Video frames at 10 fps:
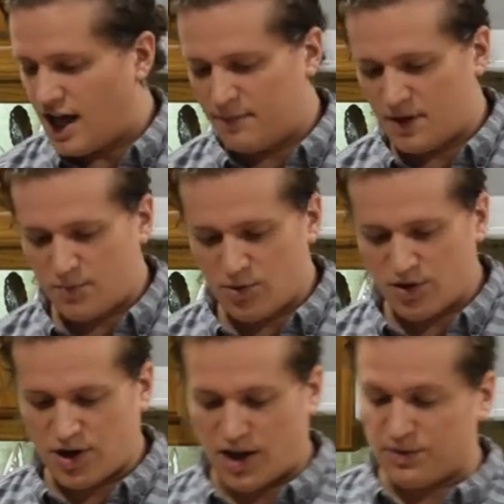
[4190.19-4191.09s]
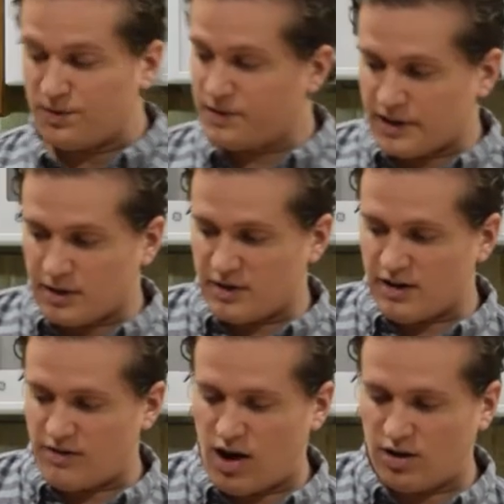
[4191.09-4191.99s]
I'm gonna put a little bit
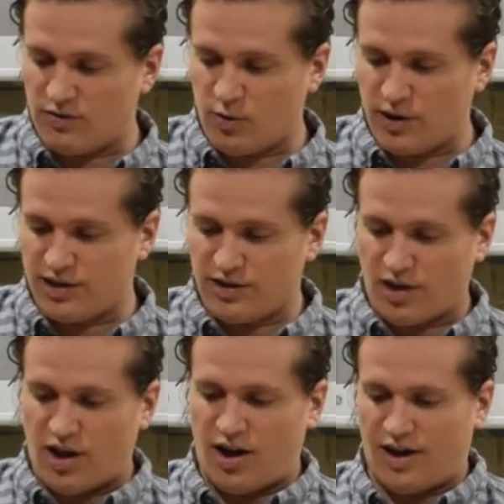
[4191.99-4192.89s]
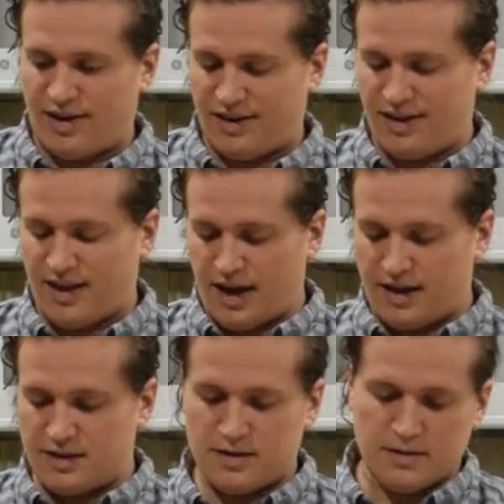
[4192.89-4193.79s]
of olive oil on
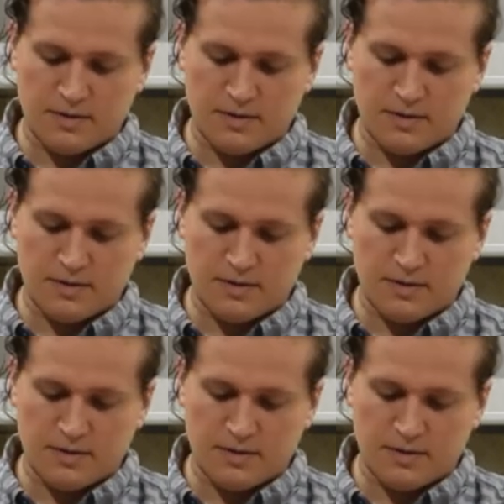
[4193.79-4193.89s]
that.